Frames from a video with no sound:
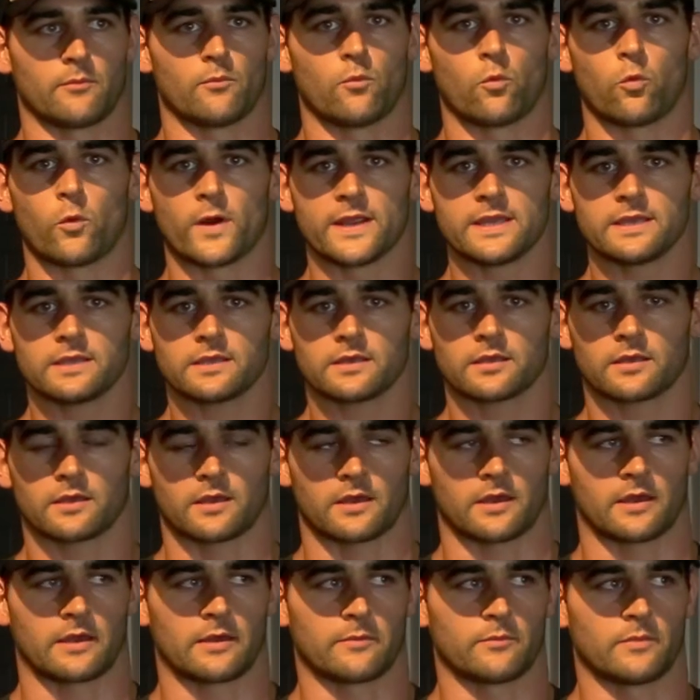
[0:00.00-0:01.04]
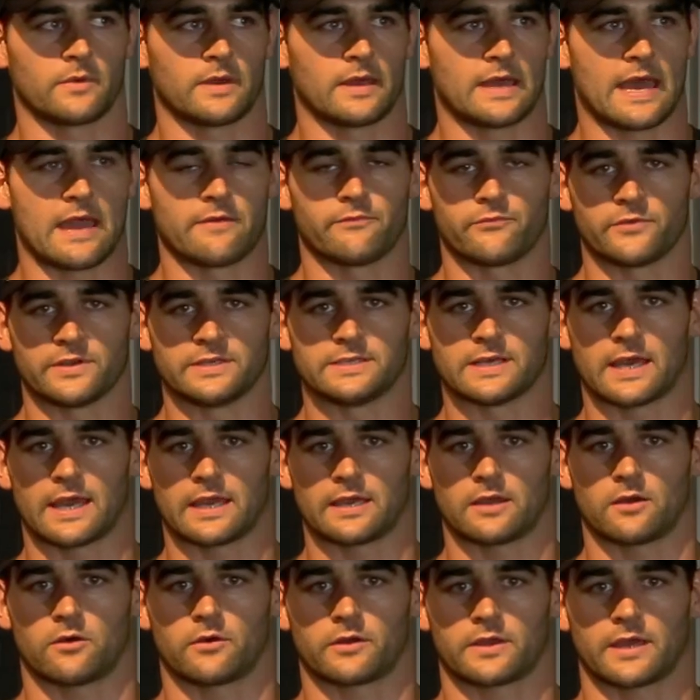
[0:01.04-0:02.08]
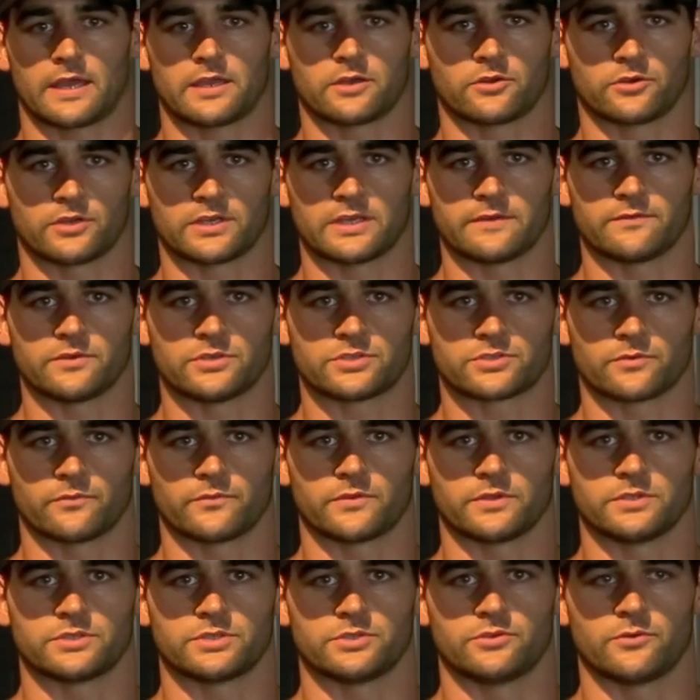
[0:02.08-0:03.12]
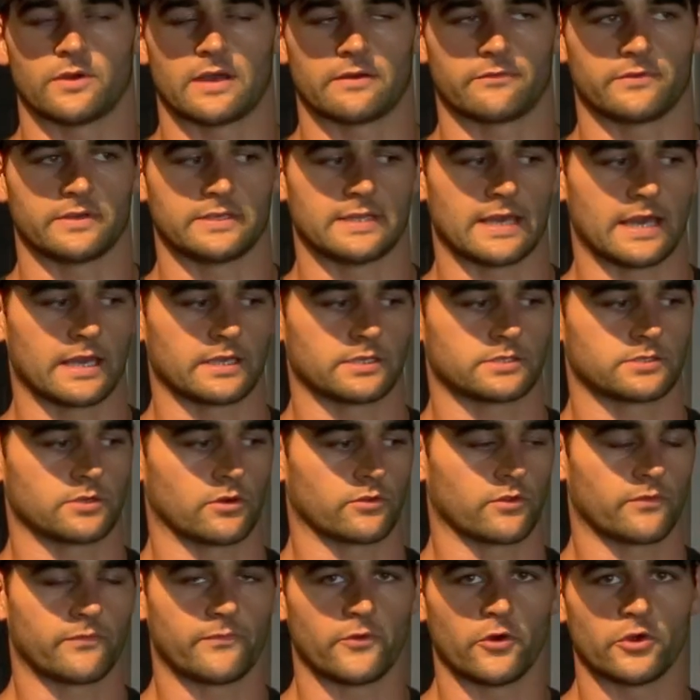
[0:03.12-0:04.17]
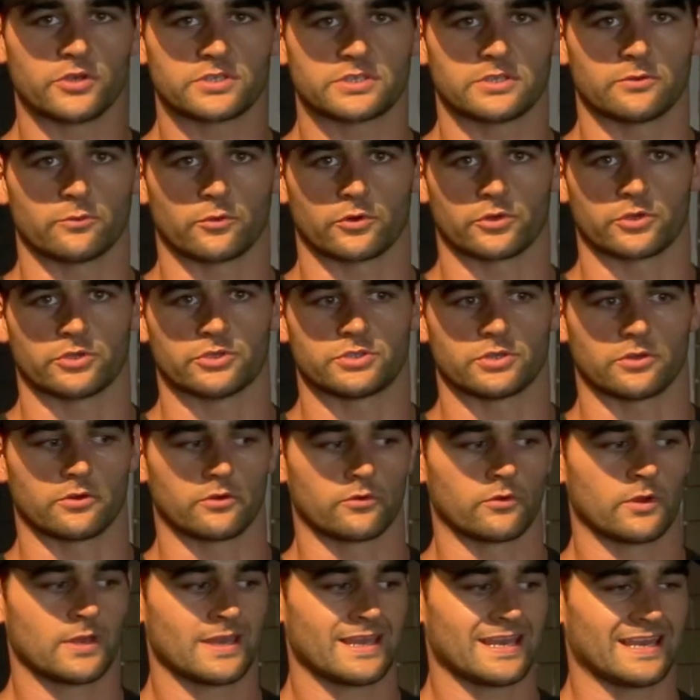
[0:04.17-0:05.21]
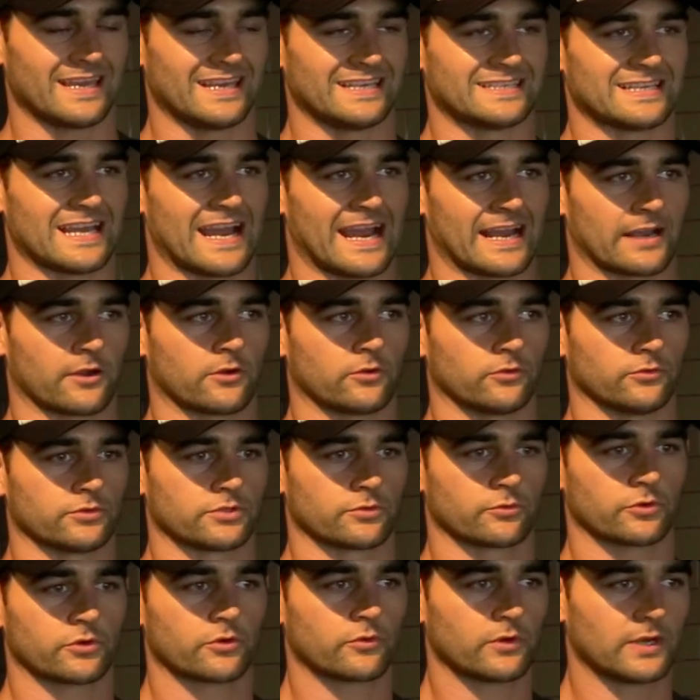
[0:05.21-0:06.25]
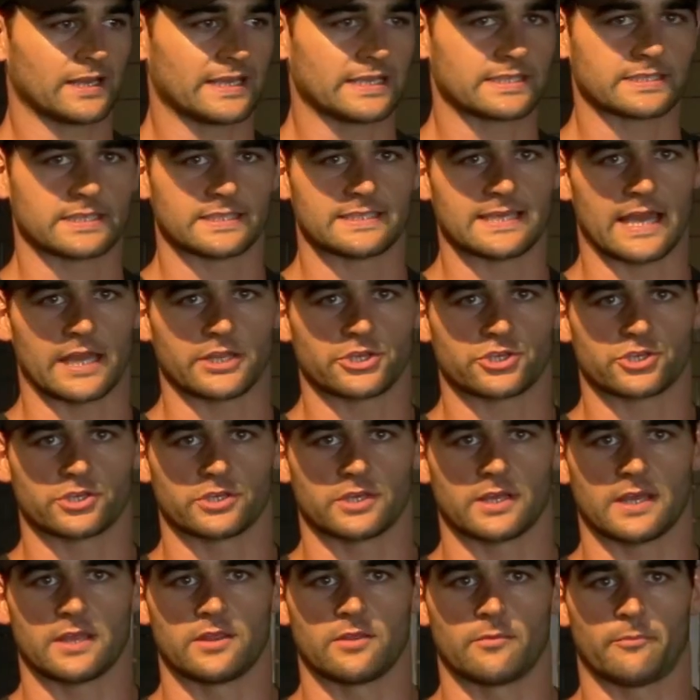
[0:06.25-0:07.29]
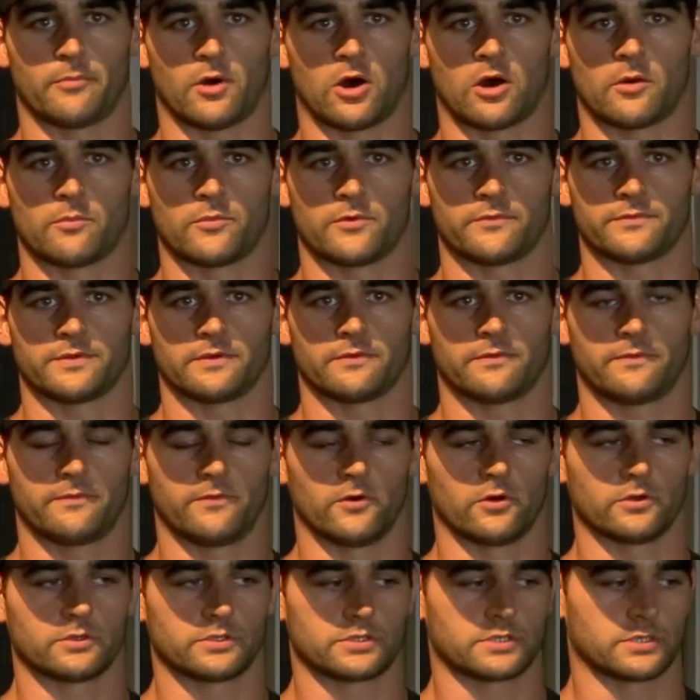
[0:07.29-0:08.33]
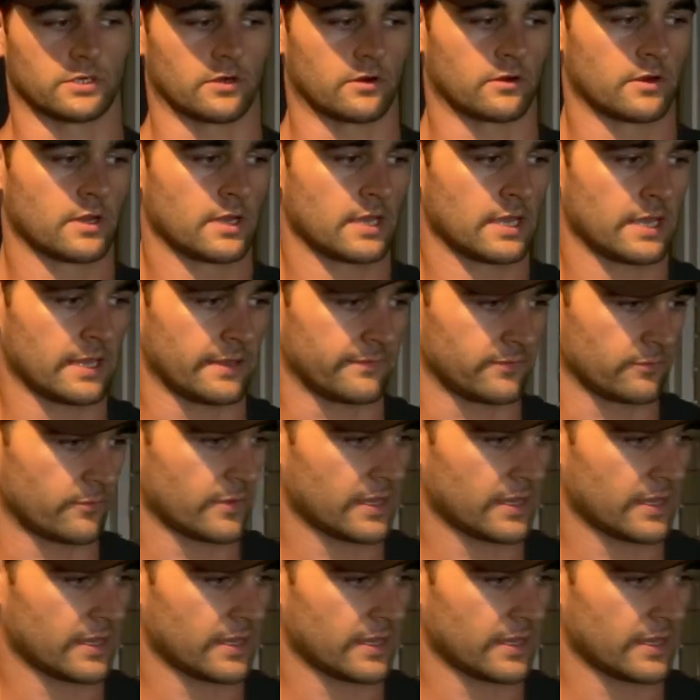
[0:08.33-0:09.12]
week, every day. Okay, you're going to give you something to do every day. So the first thing we're going to do is ankles. I'm going to release the tension in the bottom of your foot. So if you